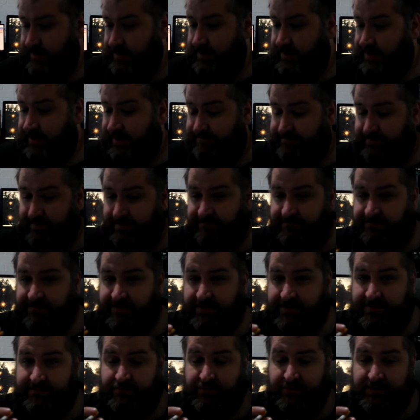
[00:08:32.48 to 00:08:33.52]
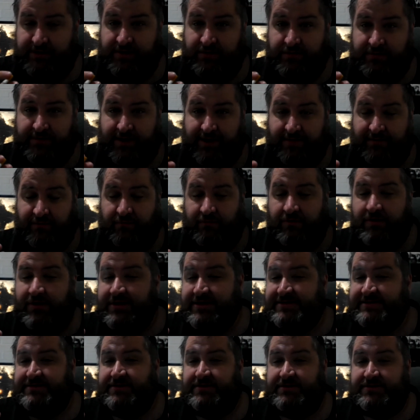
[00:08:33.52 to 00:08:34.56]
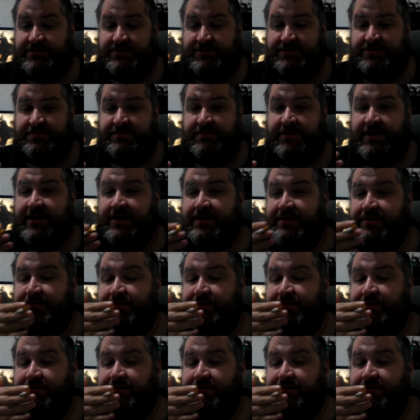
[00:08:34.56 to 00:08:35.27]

I've been feeling pretty good otherwise, not too bad.